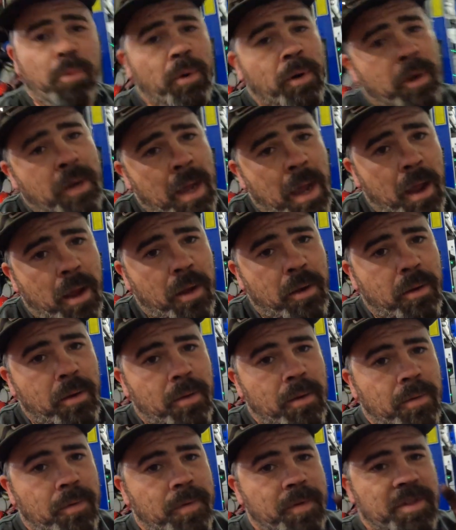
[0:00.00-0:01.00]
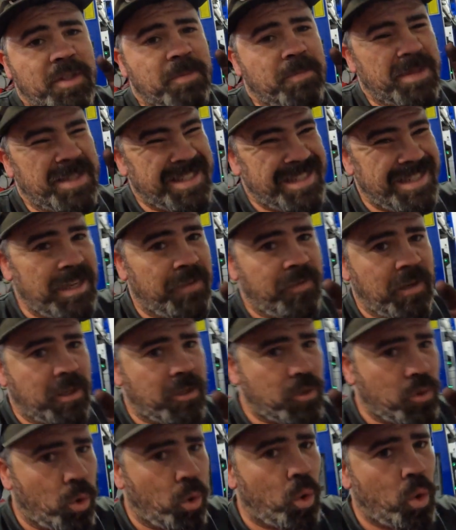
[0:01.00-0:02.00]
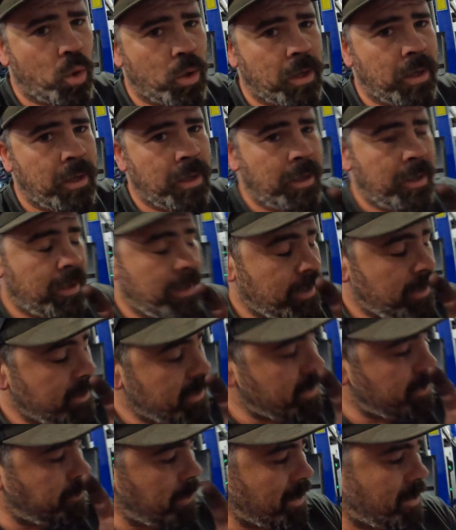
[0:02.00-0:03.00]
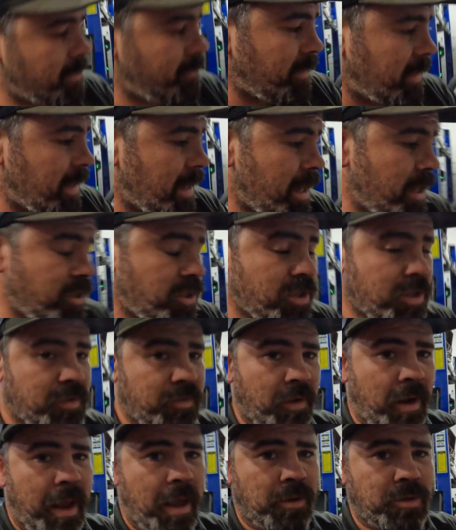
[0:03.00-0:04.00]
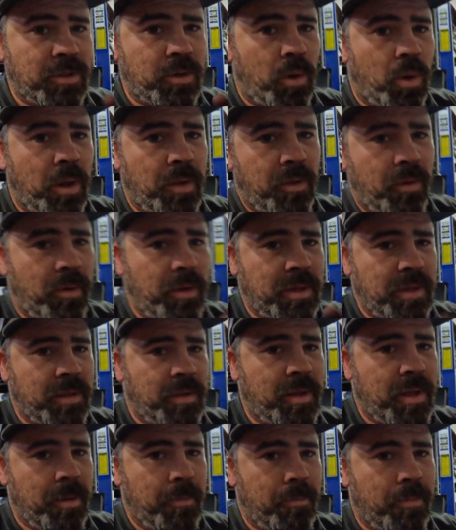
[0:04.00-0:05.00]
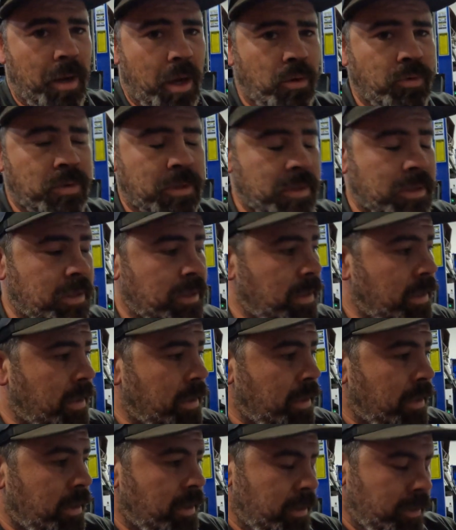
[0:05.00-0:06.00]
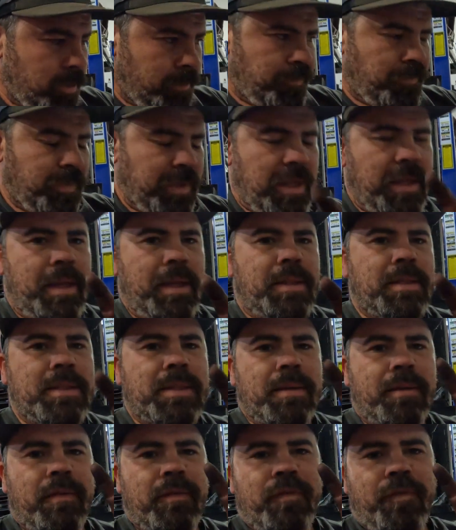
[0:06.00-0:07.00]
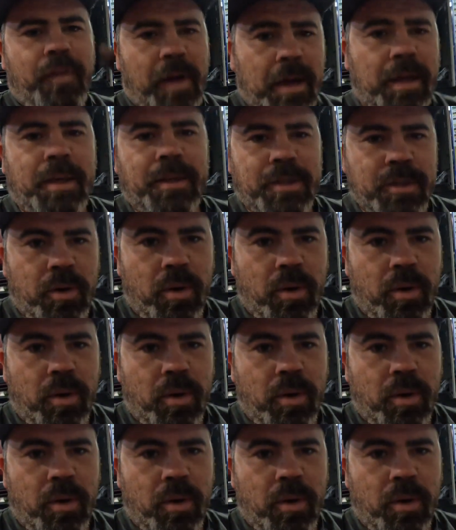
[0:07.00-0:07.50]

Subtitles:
you want to know the specific torque specifications for how tight I did them bolts, it's fucking